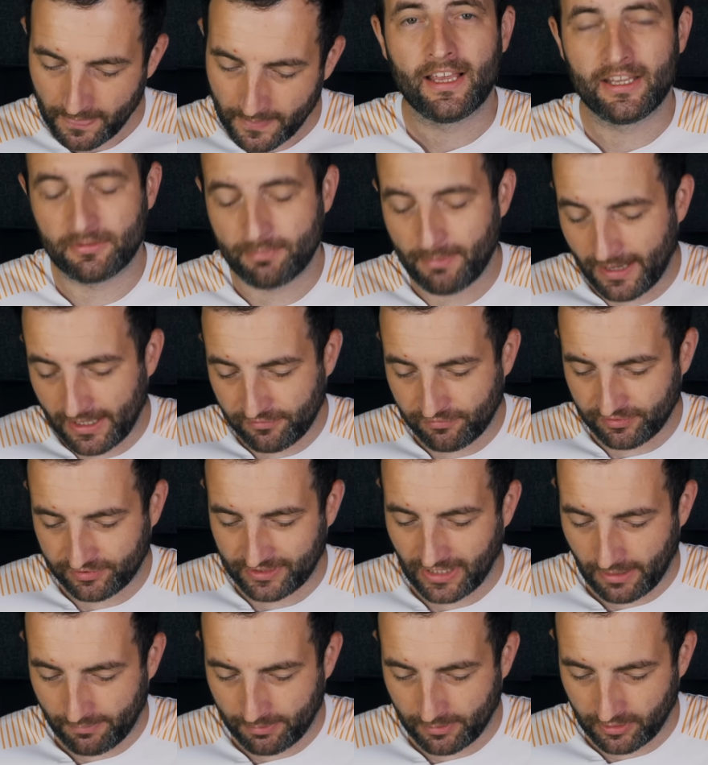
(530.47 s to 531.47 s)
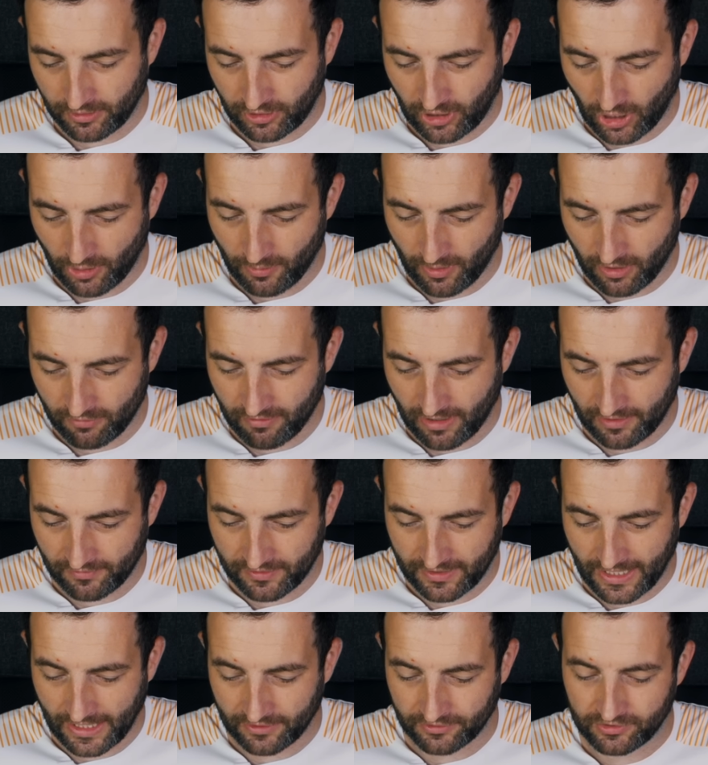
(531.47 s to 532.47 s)
He's made Verstappen go around
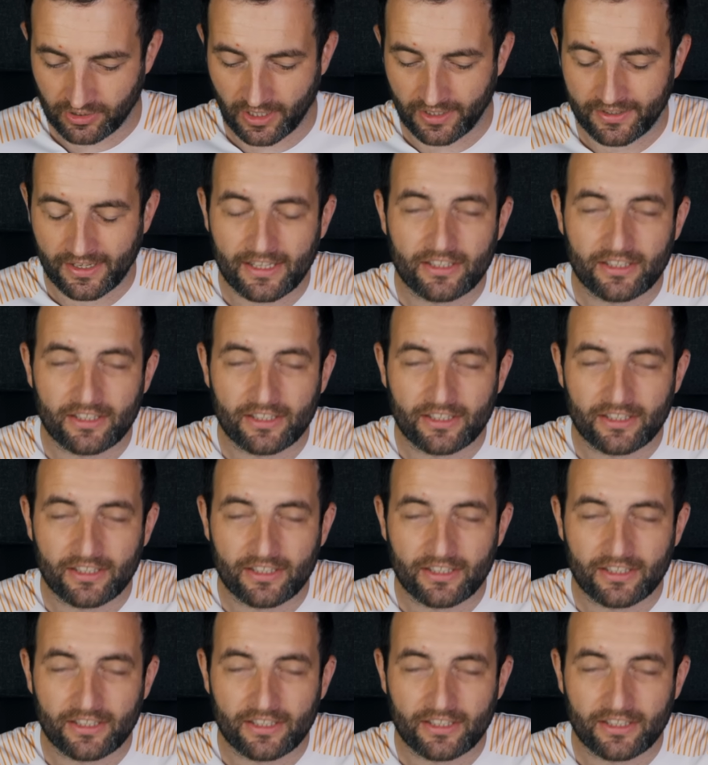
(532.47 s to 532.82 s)
the outside.